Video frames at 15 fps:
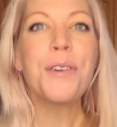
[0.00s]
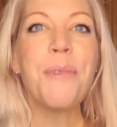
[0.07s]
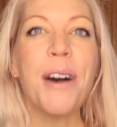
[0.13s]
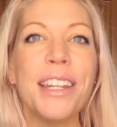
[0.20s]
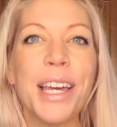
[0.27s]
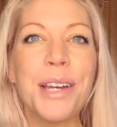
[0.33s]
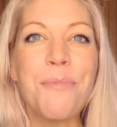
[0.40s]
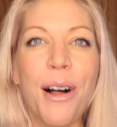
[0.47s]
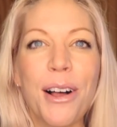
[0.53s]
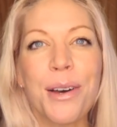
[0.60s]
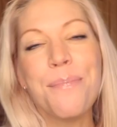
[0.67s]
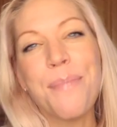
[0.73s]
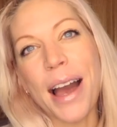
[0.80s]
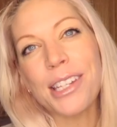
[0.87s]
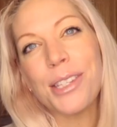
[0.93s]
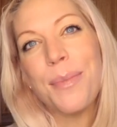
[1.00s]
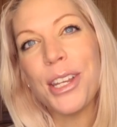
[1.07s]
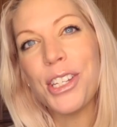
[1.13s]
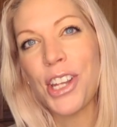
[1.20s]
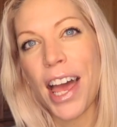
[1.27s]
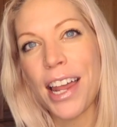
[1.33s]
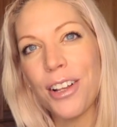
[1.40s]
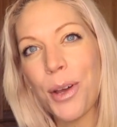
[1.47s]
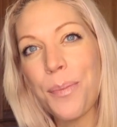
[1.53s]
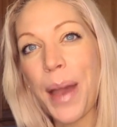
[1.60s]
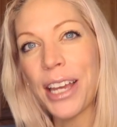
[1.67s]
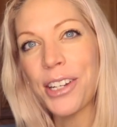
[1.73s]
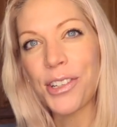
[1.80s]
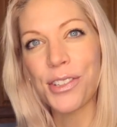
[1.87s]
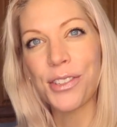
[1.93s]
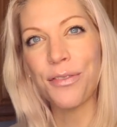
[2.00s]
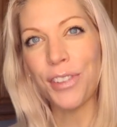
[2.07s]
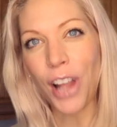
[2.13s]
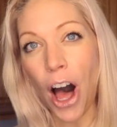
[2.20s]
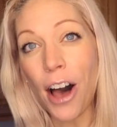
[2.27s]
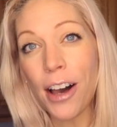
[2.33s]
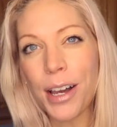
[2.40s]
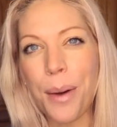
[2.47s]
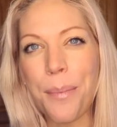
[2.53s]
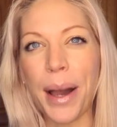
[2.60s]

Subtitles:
everyone, and welcome back to my channel, A Painter's Vlog.